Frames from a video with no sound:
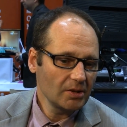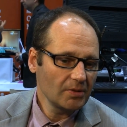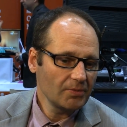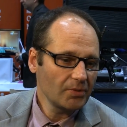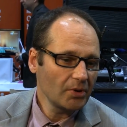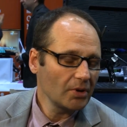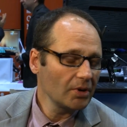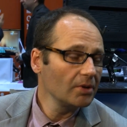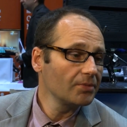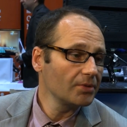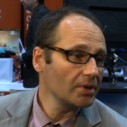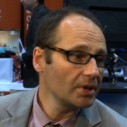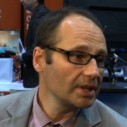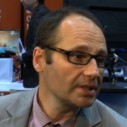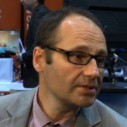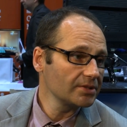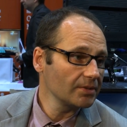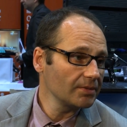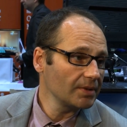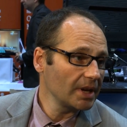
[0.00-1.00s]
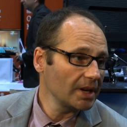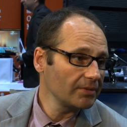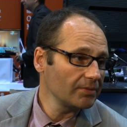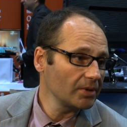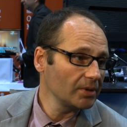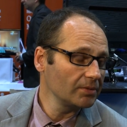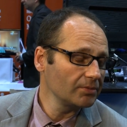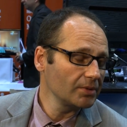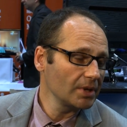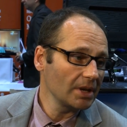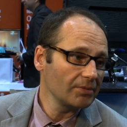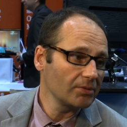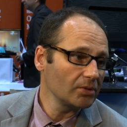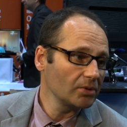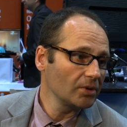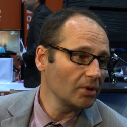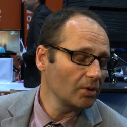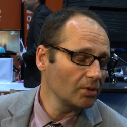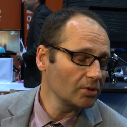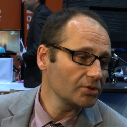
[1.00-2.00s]
for overall survival we have
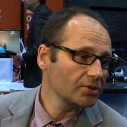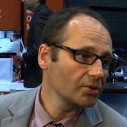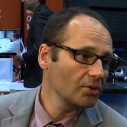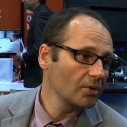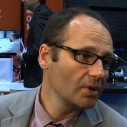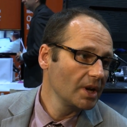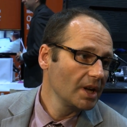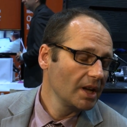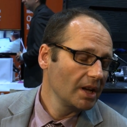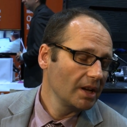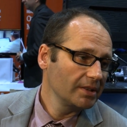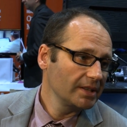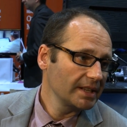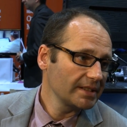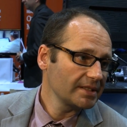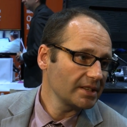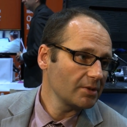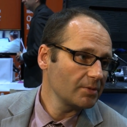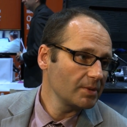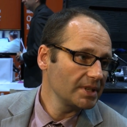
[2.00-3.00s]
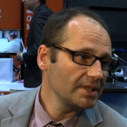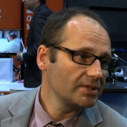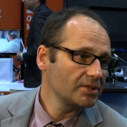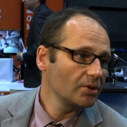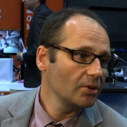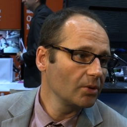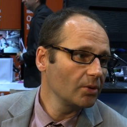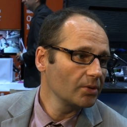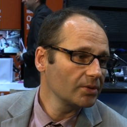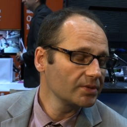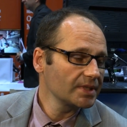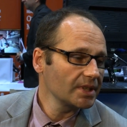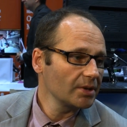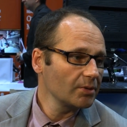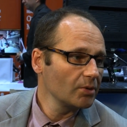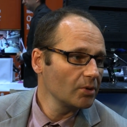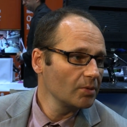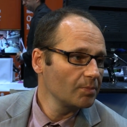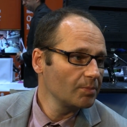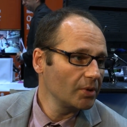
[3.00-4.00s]
also an hazard ratio of
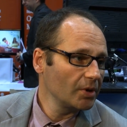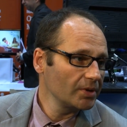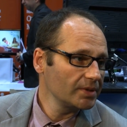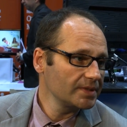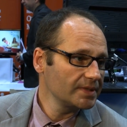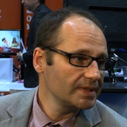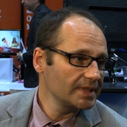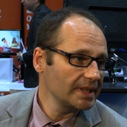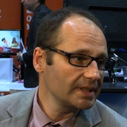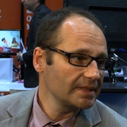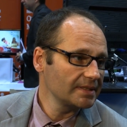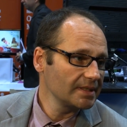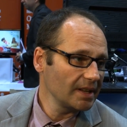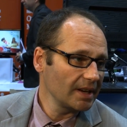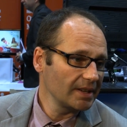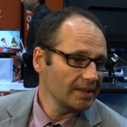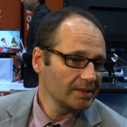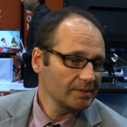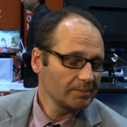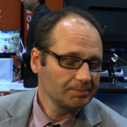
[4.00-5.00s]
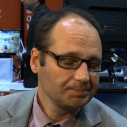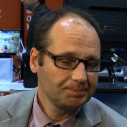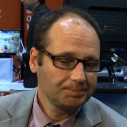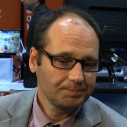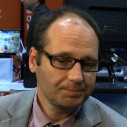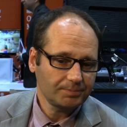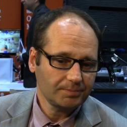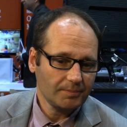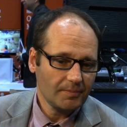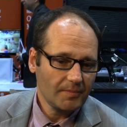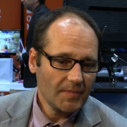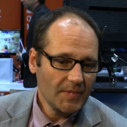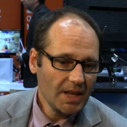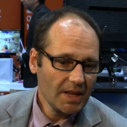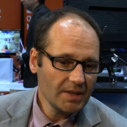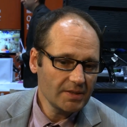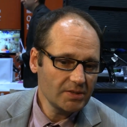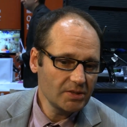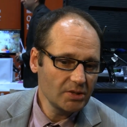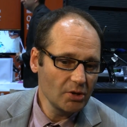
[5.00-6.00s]
0.69.
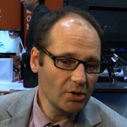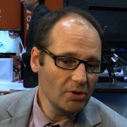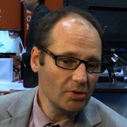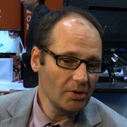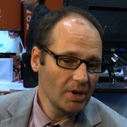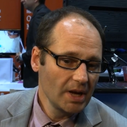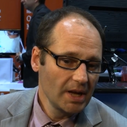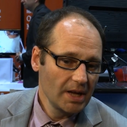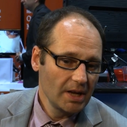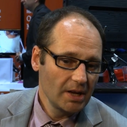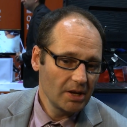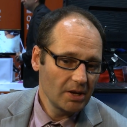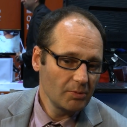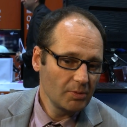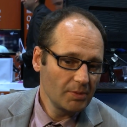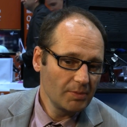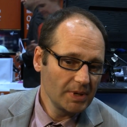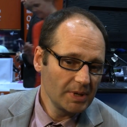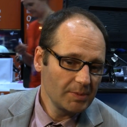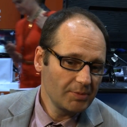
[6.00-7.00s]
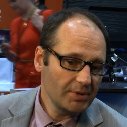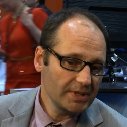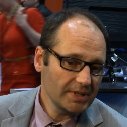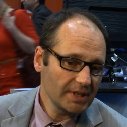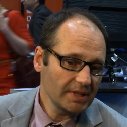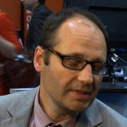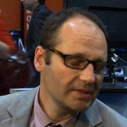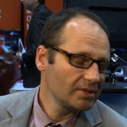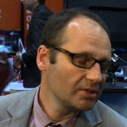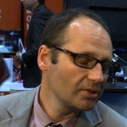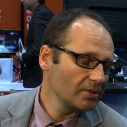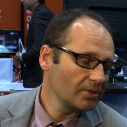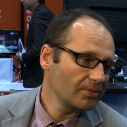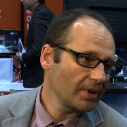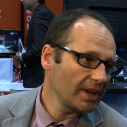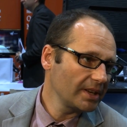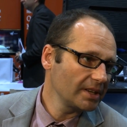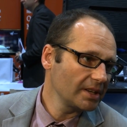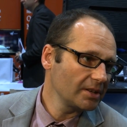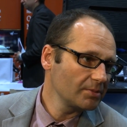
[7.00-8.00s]
So we will present the
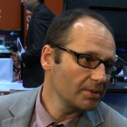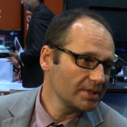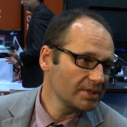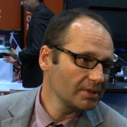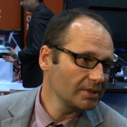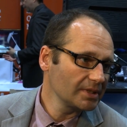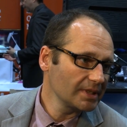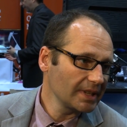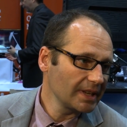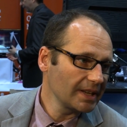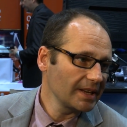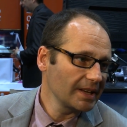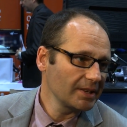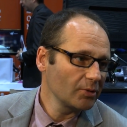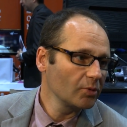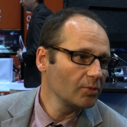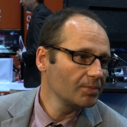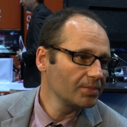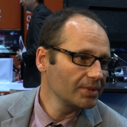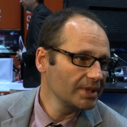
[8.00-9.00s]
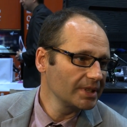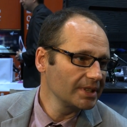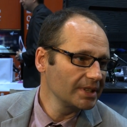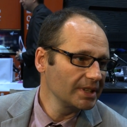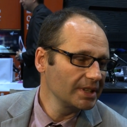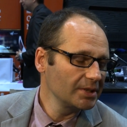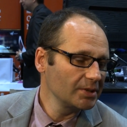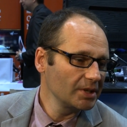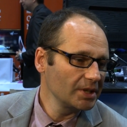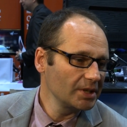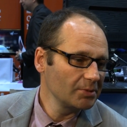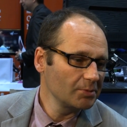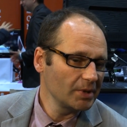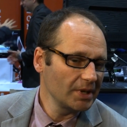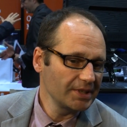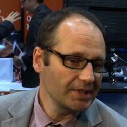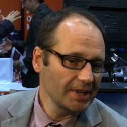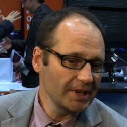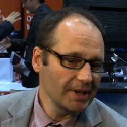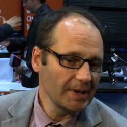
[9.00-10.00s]
final result, I hope, in
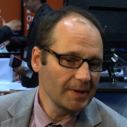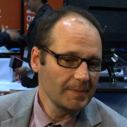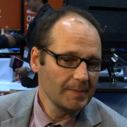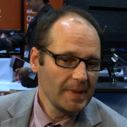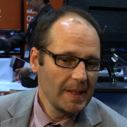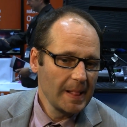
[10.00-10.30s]
1 year.